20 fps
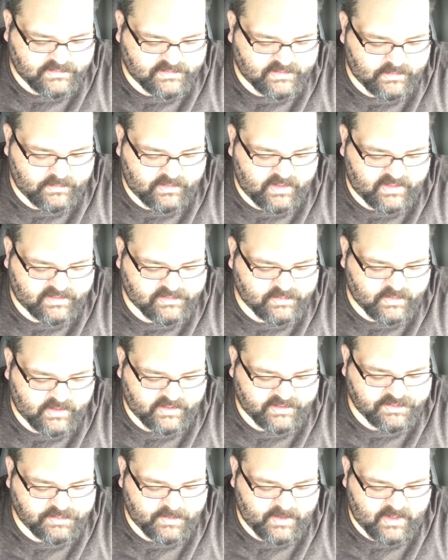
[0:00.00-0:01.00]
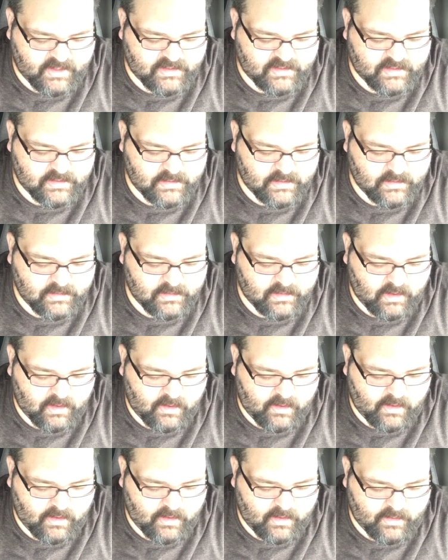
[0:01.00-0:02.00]
So that's what I spent
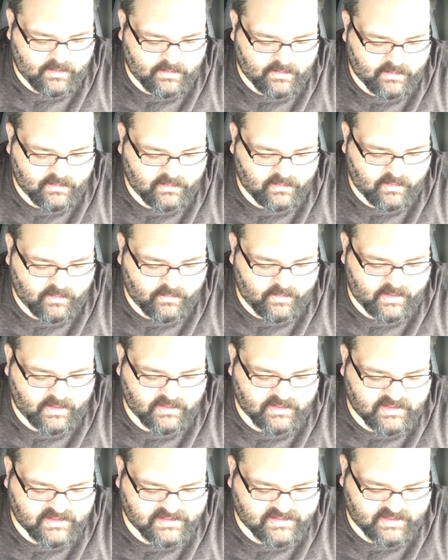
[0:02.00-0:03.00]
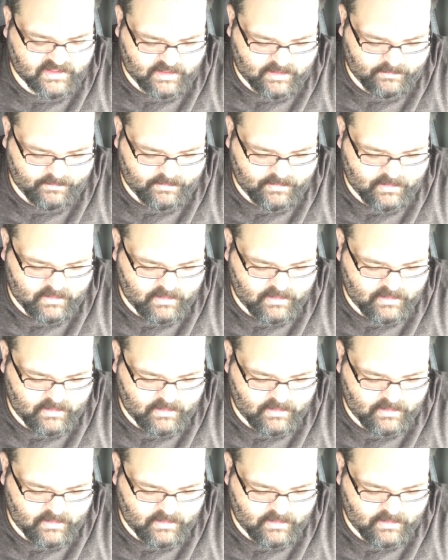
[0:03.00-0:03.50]
on going to sleep.